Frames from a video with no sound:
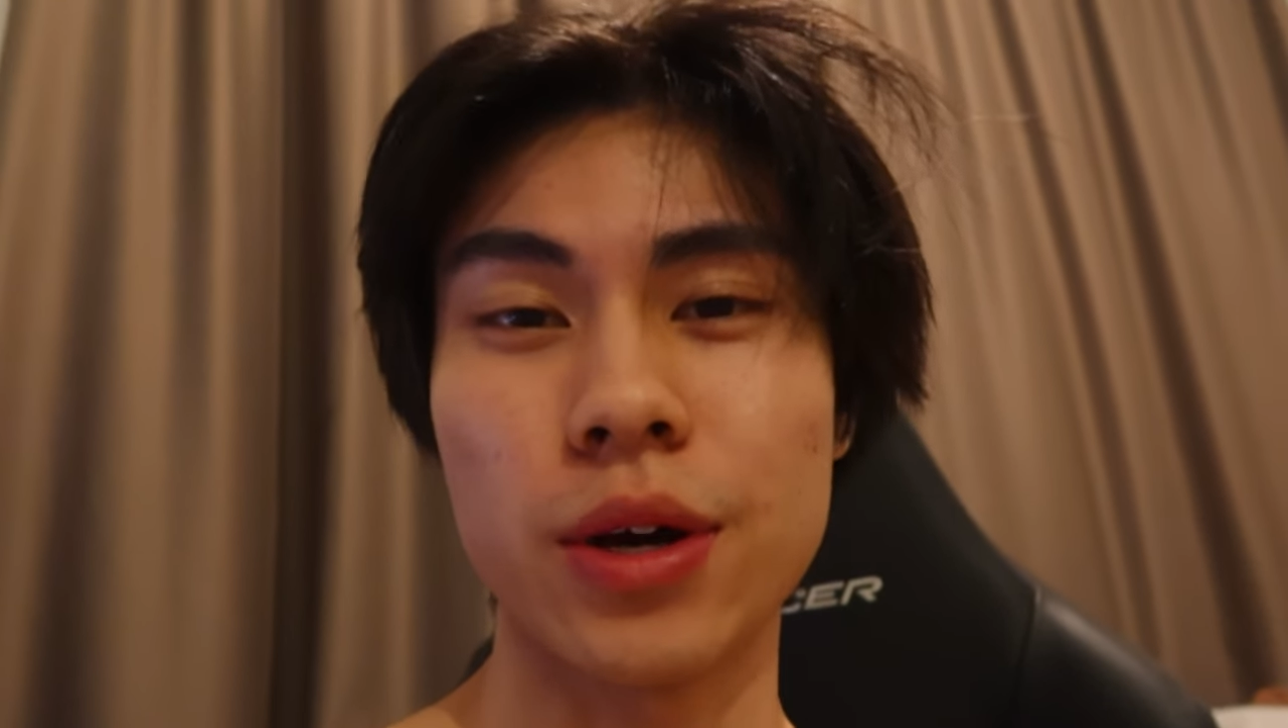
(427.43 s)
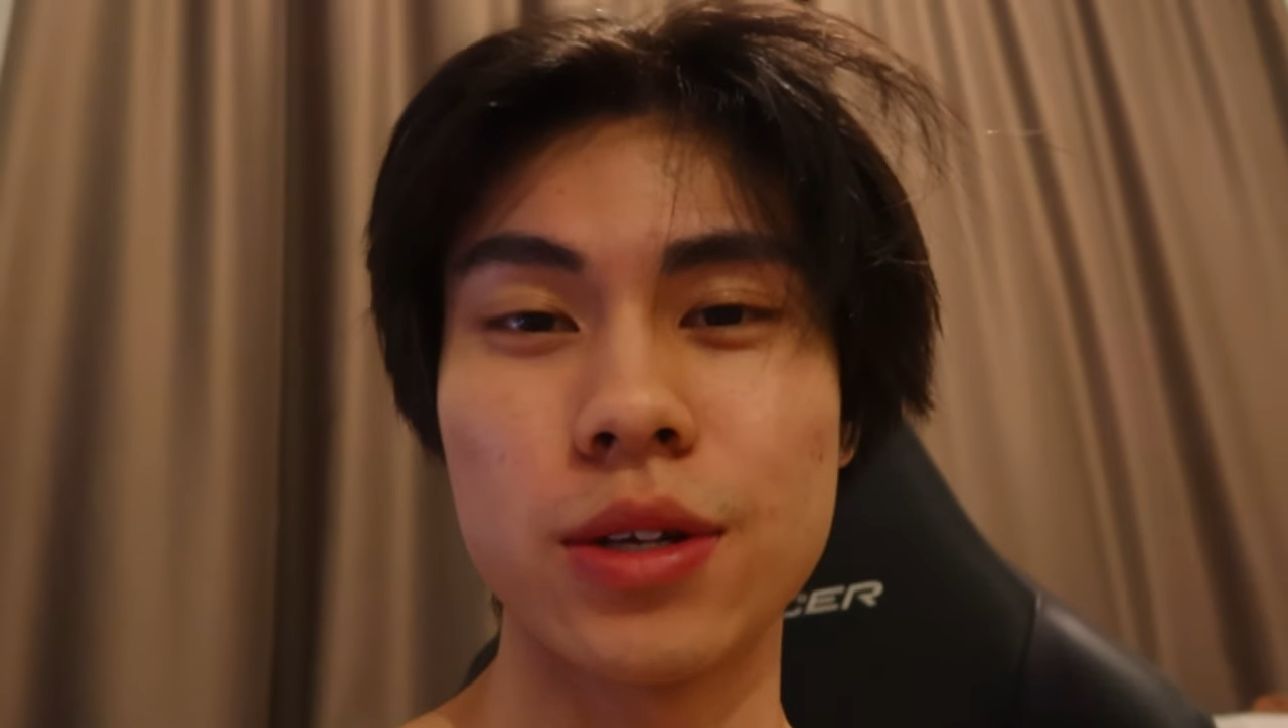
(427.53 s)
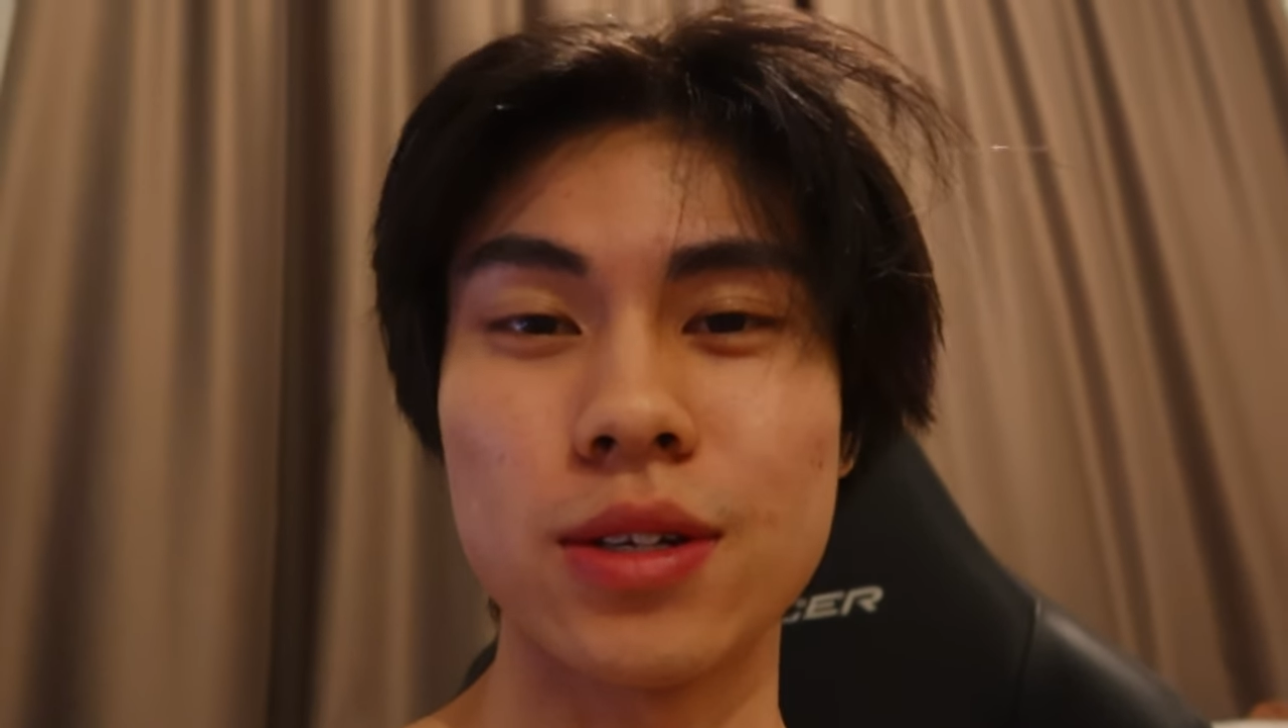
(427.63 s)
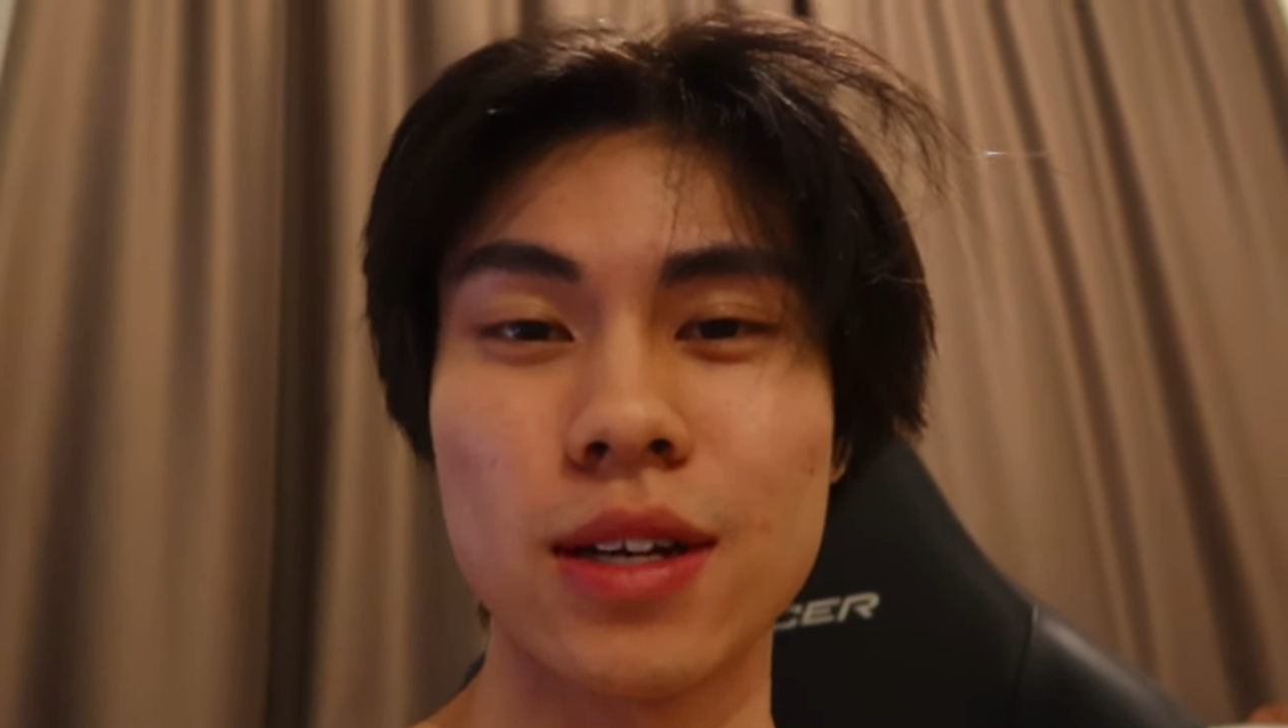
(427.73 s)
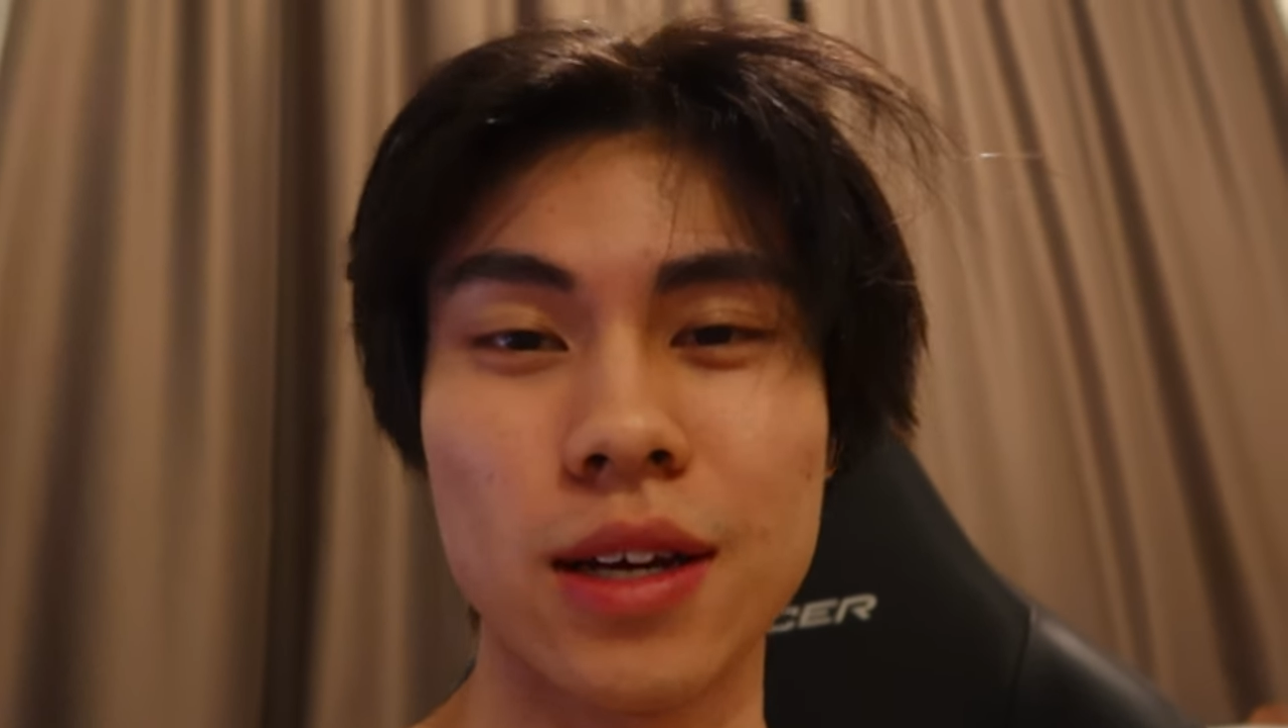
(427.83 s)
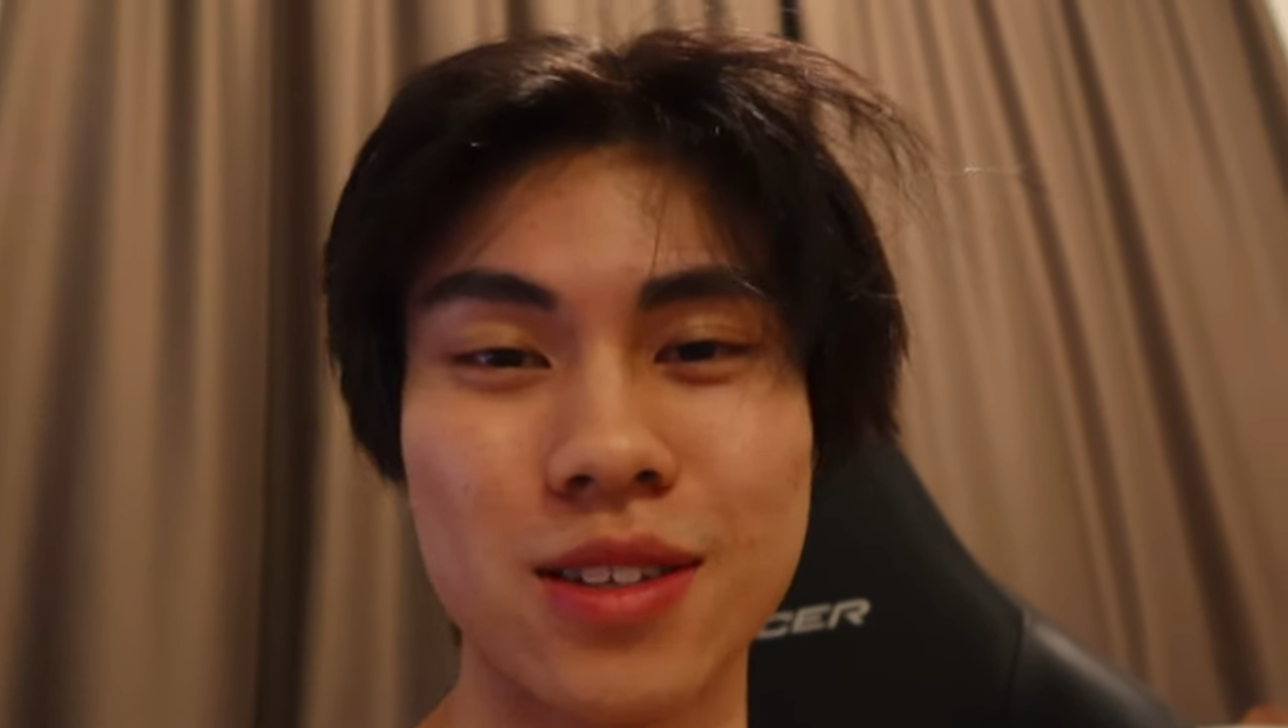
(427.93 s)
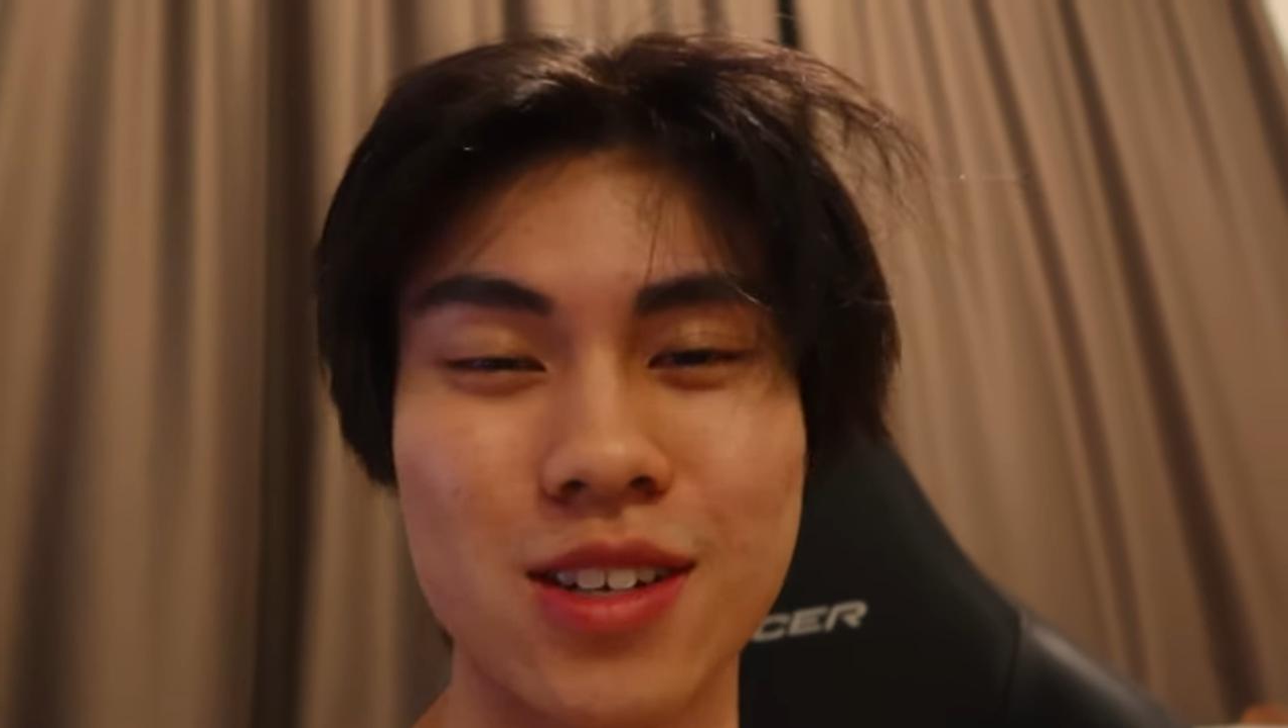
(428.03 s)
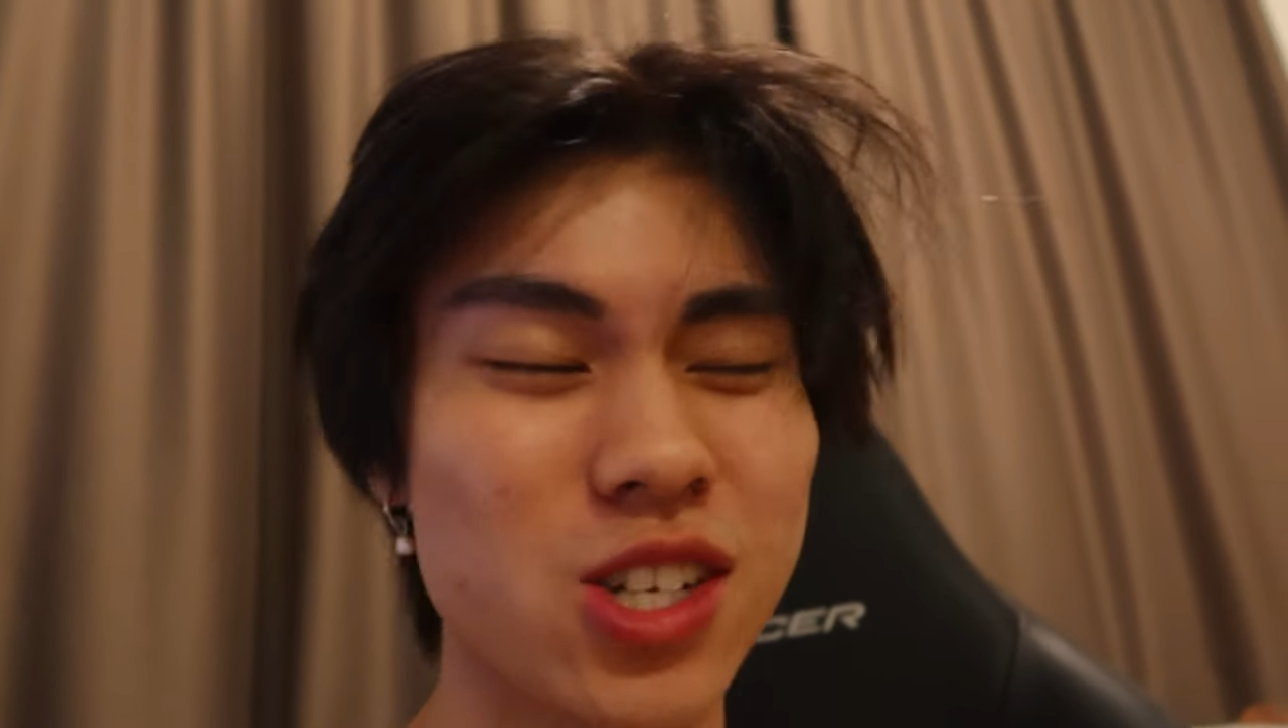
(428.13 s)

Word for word: I didn't get the